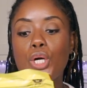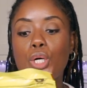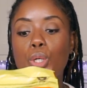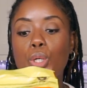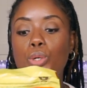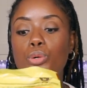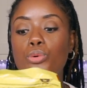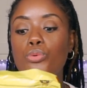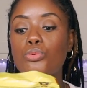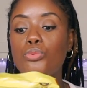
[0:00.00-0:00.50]

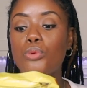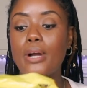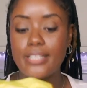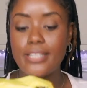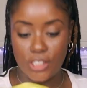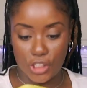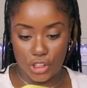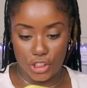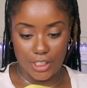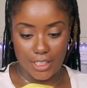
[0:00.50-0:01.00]

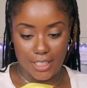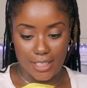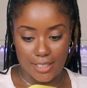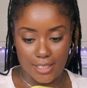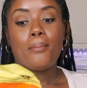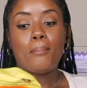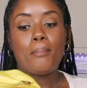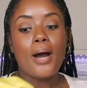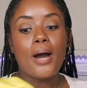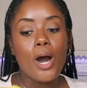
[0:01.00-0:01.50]
Crunchy
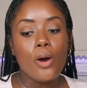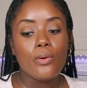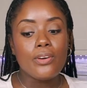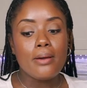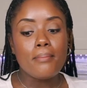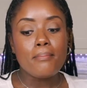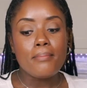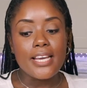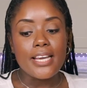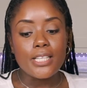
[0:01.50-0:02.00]

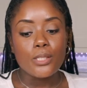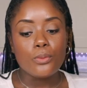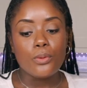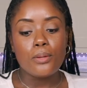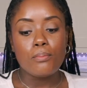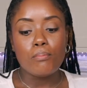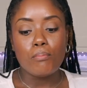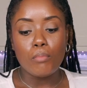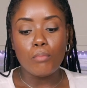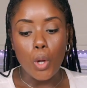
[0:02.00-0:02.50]
powder mixed with
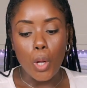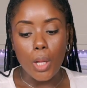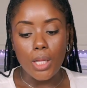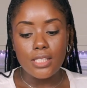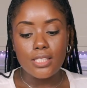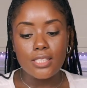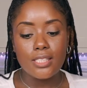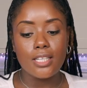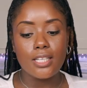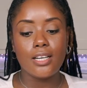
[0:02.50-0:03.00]

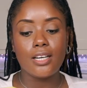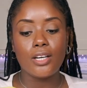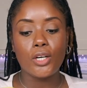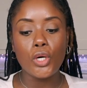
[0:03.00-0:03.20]
malt,